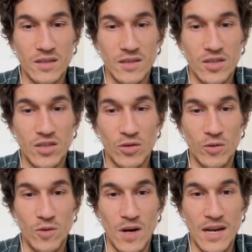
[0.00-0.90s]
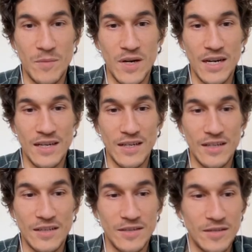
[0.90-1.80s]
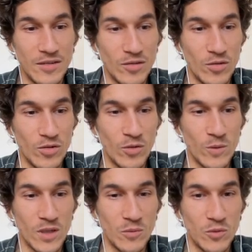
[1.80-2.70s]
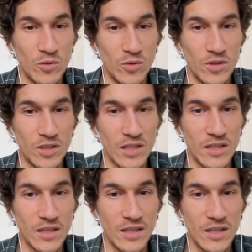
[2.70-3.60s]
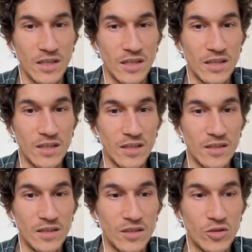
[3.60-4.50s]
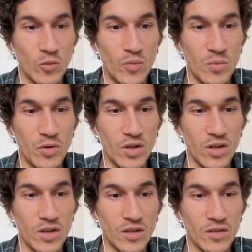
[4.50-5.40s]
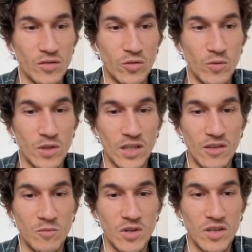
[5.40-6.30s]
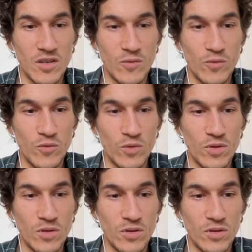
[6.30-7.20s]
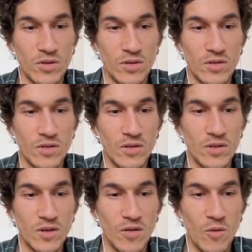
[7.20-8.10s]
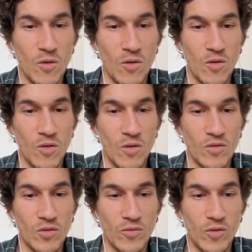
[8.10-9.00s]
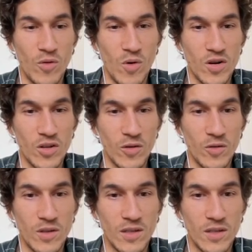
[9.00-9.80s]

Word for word: So I'm kind of don't know what I'm doing, honestly. So people, do you want to give me wood or no? For ore, no.